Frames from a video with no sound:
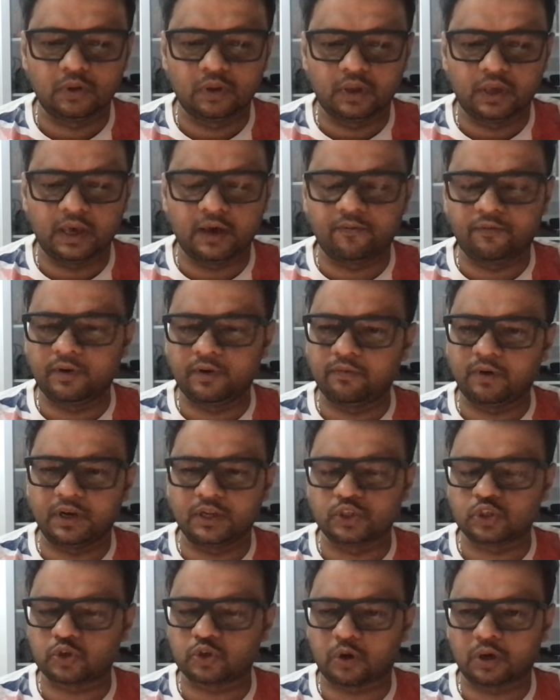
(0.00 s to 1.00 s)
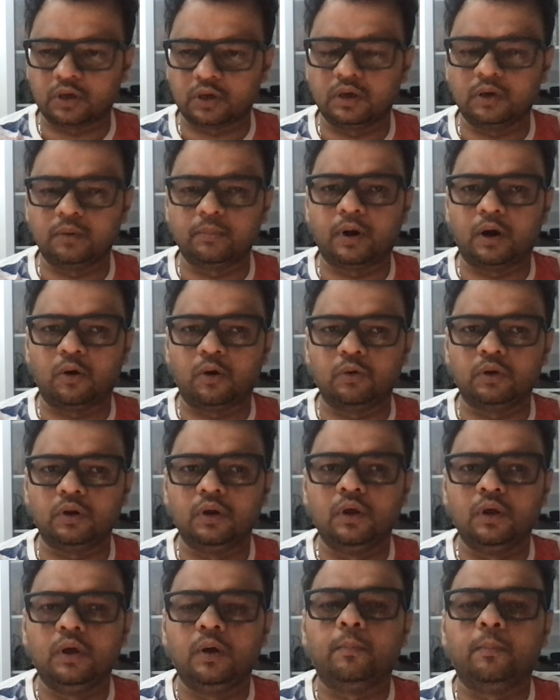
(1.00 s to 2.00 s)
everyone is talking about,
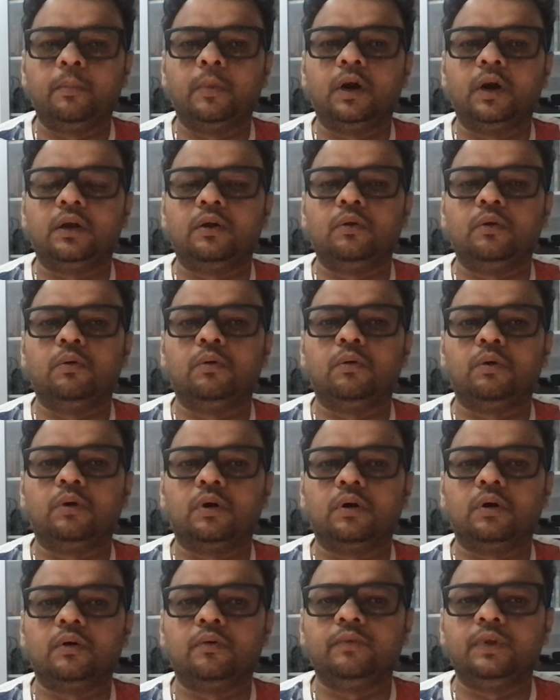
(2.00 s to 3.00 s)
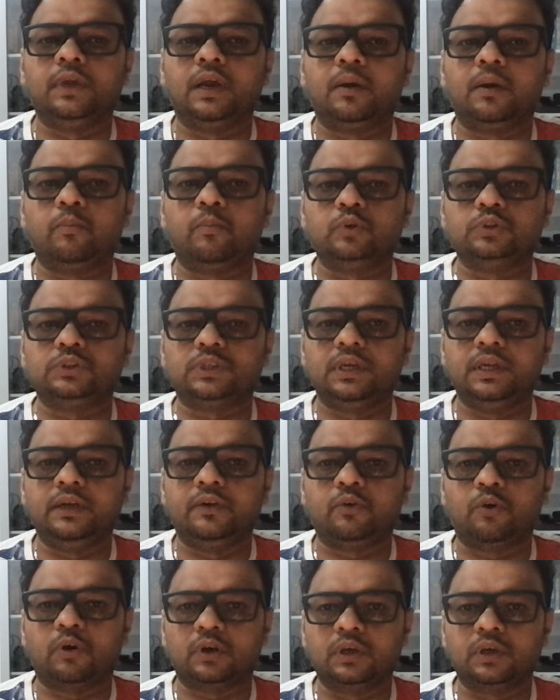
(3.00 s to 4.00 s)
but no, we are mostly
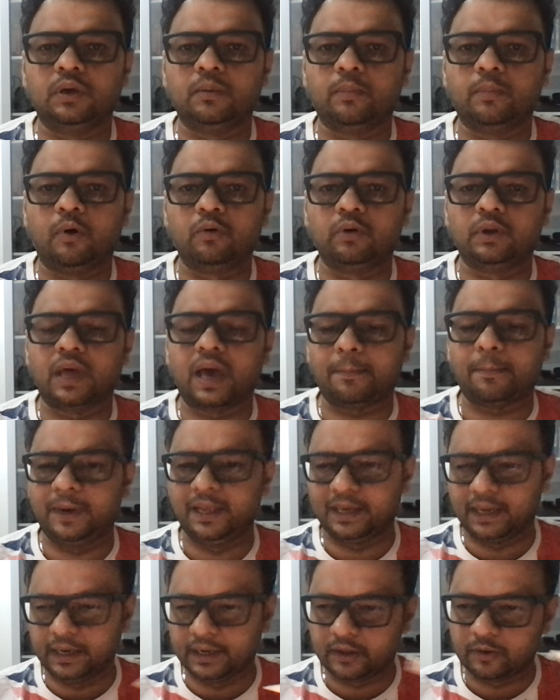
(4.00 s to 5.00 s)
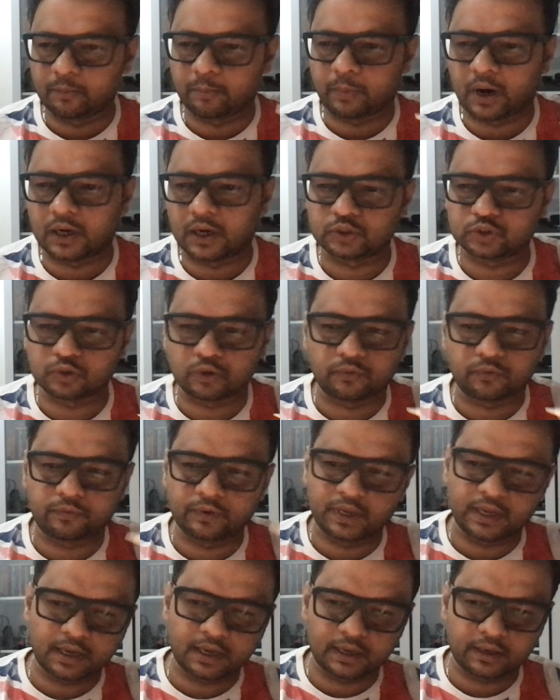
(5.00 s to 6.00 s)
talking about the applicative parts of
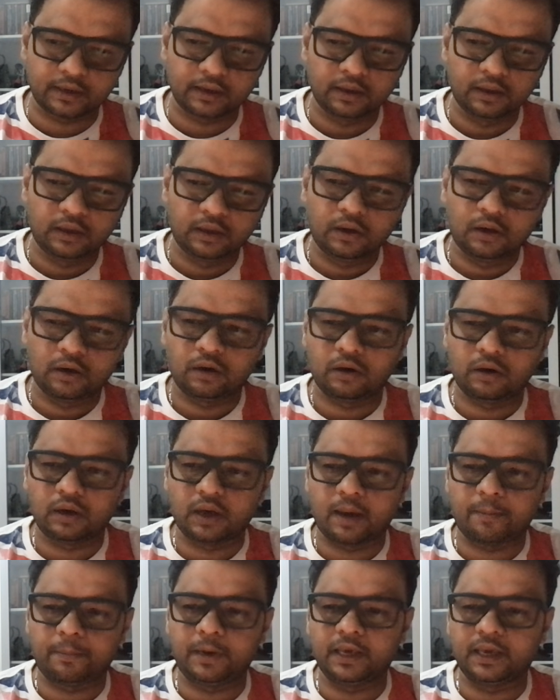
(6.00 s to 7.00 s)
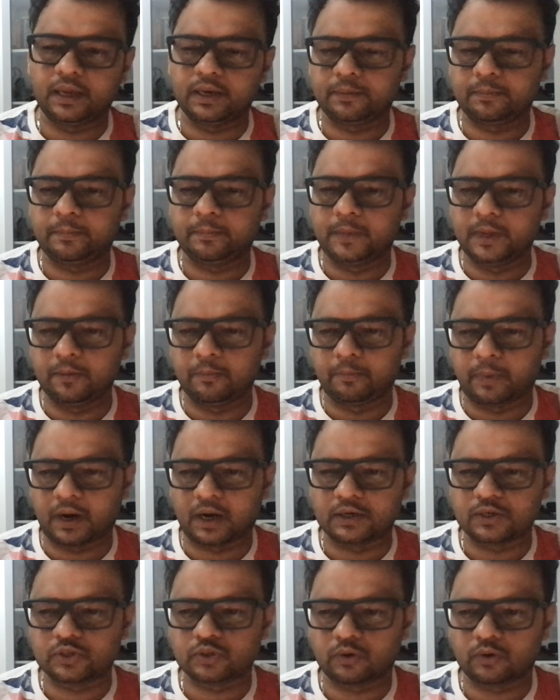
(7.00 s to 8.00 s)
AI, applicative
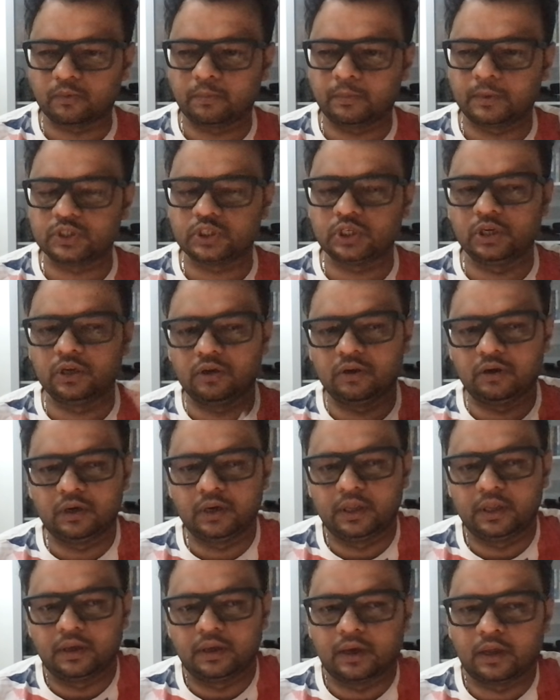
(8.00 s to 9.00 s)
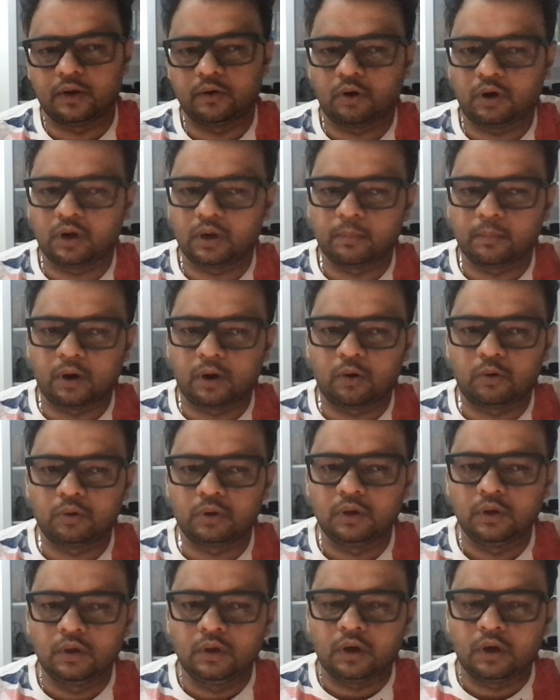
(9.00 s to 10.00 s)
parts of machine learning, and not about
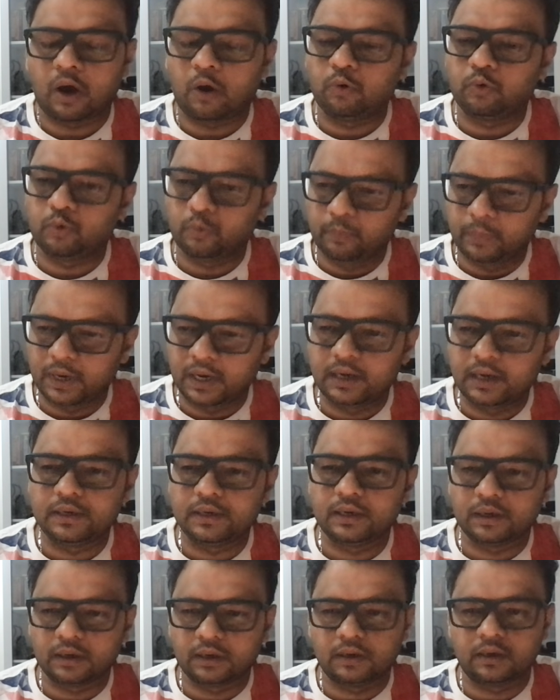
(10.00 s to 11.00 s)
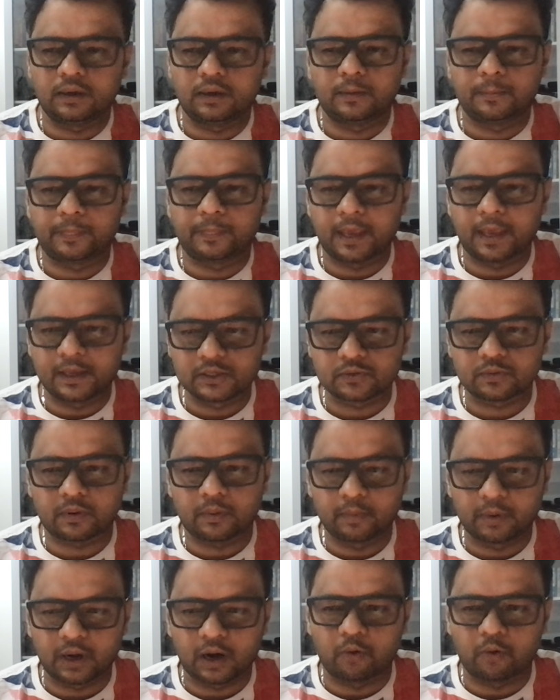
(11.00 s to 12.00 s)
how to build things
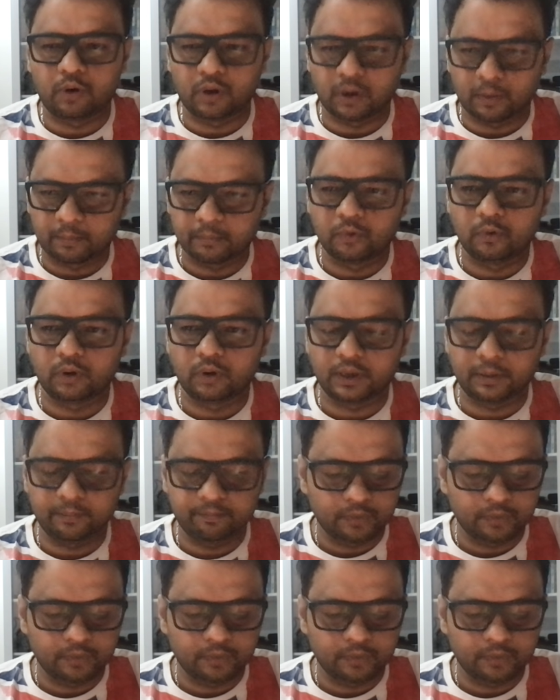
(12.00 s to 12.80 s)
from ground up. Okay.